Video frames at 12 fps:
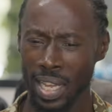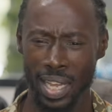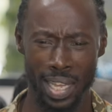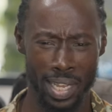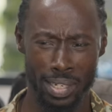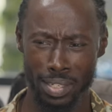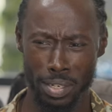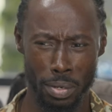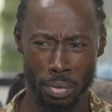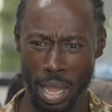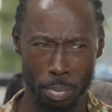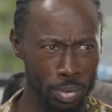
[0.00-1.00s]
And
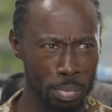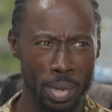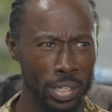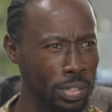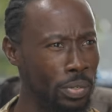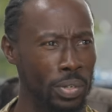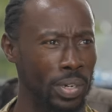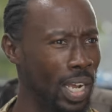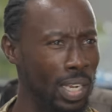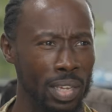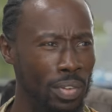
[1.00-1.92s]
so I put my shoes on, I leave.